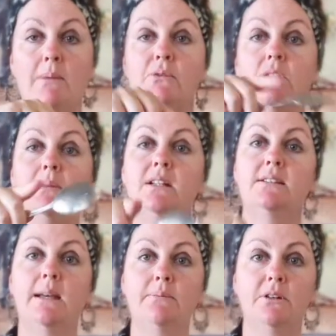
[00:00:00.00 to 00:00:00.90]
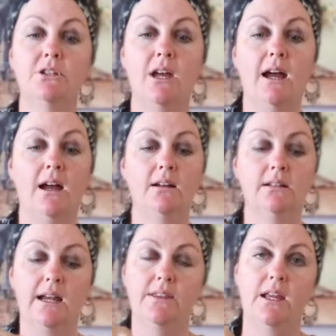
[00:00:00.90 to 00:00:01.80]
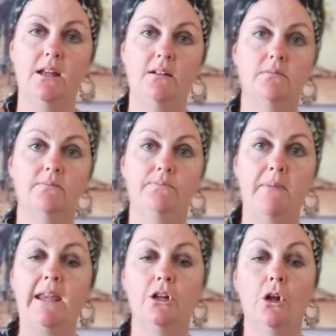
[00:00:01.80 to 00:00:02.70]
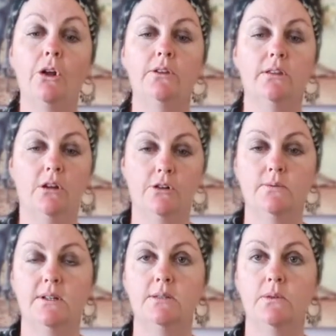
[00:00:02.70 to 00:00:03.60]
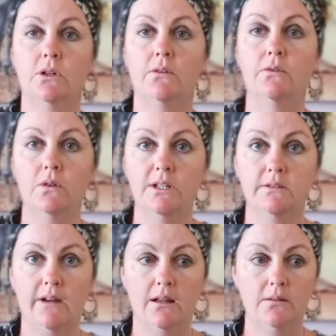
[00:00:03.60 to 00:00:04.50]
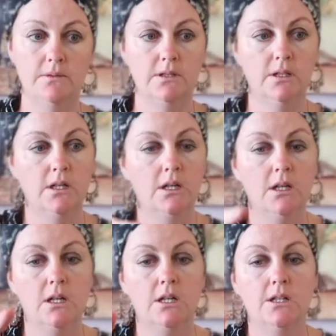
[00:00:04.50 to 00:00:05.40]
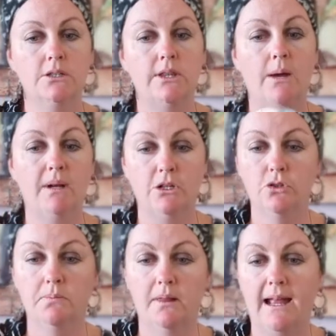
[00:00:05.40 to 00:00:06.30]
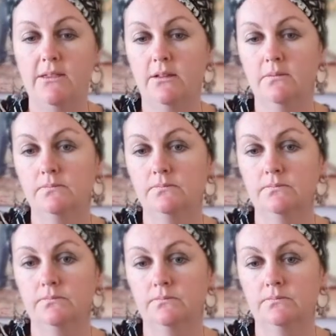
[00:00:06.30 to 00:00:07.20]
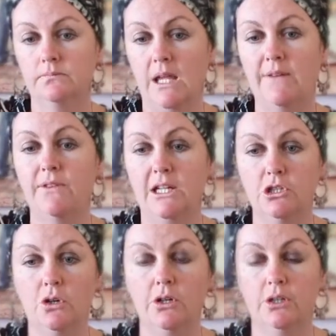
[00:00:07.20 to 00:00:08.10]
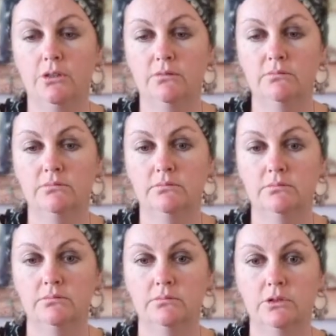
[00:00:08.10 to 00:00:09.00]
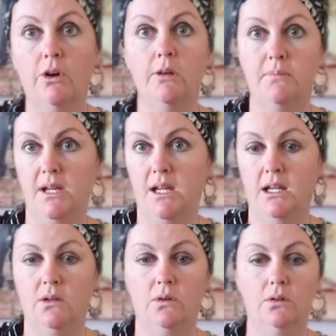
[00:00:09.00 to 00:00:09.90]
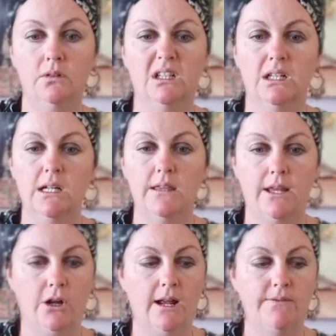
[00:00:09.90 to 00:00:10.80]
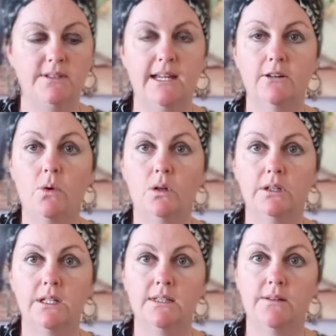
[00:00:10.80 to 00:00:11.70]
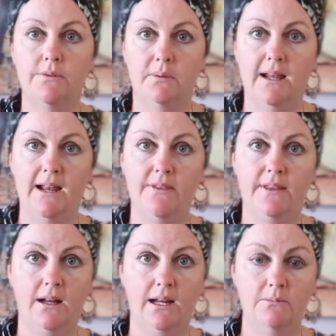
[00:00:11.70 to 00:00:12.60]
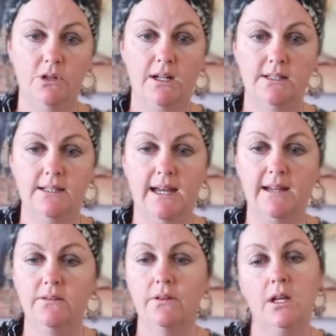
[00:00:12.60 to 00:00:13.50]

put them in a separate jar and then make a note that those ones were not fully developed, so that when I do plant them, if they don't grow big or they don't have the same qualities of the plant that I am trying to save,